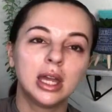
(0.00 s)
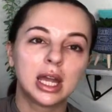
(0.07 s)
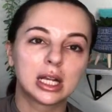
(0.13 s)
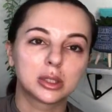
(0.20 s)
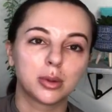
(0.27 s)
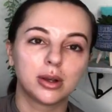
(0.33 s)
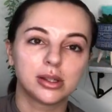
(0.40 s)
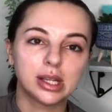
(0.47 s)

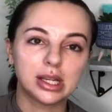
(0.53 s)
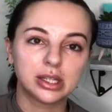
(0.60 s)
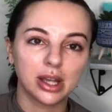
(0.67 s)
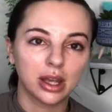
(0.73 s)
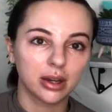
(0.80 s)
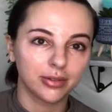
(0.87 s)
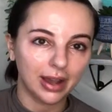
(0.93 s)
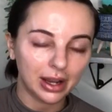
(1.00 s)
as well as a
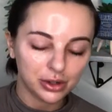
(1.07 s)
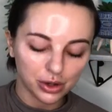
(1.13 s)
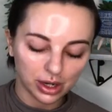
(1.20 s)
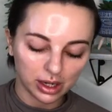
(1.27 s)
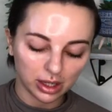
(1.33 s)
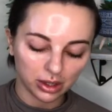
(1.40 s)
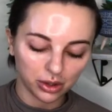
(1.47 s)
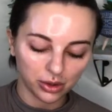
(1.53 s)
ton of
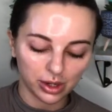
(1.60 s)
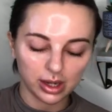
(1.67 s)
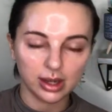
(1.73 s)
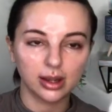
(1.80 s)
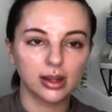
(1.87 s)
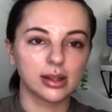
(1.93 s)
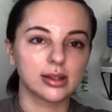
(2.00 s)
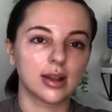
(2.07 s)
hydrating
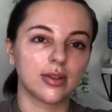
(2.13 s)
ingredients.